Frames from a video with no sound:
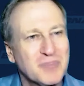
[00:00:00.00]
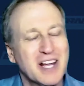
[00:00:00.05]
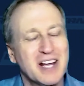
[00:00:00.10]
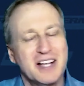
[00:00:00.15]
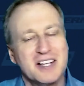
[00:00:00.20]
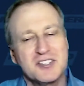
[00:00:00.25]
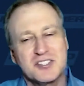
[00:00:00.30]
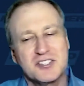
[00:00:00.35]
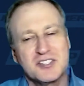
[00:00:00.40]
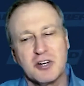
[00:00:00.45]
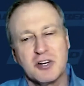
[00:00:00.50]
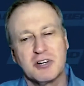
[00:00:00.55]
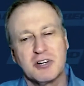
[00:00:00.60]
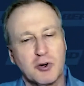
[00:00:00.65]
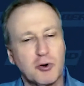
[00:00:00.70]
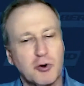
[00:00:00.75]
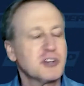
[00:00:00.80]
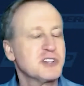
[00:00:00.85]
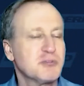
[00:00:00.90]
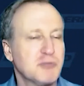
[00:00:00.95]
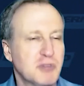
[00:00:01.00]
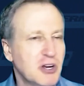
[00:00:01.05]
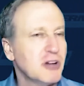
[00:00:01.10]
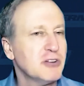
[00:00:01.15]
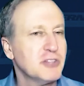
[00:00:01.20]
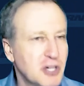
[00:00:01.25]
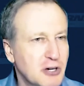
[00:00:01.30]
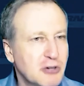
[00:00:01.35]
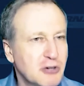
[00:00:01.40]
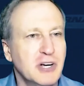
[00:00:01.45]
And so, and of course, we all
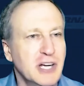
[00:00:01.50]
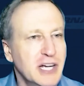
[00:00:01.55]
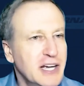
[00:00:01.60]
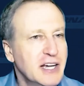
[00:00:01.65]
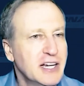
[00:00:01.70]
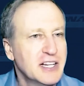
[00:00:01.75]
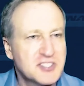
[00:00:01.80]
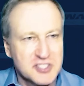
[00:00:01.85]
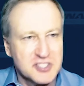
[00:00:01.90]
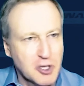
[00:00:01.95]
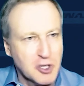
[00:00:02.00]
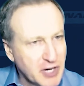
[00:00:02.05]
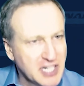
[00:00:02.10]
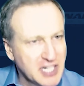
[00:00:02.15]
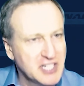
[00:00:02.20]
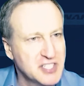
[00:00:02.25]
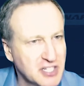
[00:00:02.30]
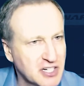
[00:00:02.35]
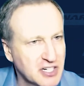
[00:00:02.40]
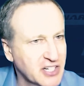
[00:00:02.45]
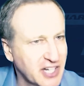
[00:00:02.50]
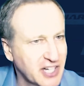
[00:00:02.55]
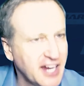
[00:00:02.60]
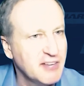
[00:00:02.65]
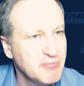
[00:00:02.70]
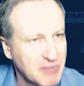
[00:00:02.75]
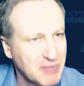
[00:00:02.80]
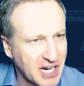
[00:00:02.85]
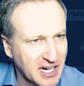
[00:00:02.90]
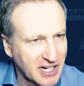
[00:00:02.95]
know it's so easy. A
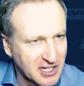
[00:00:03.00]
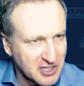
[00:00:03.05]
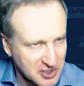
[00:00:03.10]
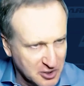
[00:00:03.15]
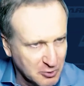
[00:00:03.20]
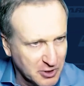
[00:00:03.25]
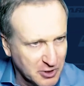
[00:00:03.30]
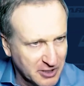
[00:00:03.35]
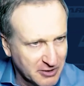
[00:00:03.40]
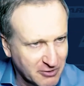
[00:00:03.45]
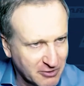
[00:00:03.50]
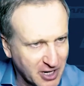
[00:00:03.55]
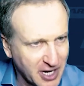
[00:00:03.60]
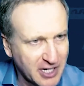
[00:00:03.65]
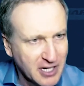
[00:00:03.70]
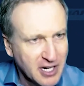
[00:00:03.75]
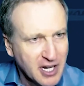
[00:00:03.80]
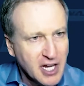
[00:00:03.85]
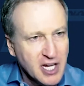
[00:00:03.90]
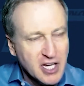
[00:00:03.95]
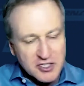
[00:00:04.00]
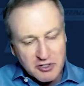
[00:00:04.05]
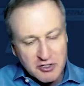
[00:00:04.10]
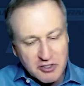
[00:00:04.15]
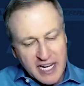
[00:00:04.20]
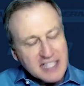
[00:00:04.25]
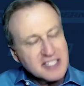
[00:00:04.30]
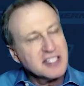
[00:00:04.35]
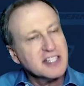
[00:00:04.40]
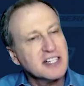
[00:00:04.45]
caveman can do it, right? So
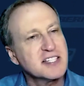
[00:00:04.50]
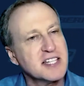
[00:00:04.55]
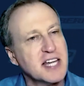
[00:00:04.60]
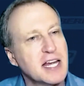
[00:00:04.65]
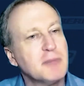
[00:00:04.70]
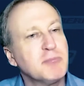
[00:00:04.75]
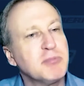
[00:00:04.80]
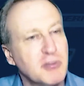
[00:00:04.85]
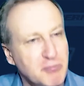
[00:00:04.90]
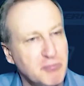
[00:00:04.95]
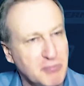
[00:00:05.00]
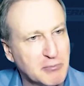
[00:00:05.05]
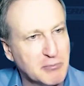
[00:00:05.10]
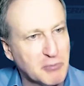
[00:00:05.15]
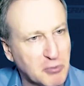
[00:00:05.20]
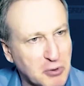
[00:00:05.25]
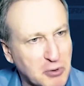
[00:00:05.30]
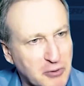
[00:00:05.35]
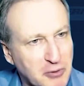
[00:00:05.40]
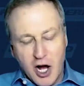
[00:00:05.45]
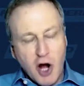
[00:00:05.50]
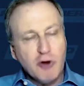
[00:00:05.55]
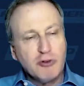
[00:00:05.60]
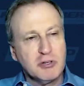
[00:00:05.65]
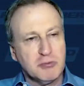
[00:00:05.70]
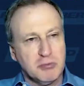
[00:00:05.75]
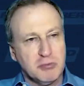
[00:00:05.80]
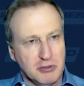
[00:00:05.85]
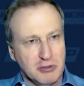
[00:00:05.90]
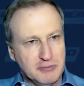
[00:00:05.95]
that's an example of memorable,
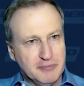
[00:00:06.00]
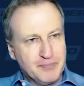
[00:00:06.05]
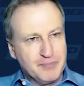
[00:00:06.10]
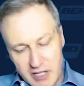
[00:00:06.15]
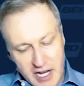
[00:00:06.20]
ownable.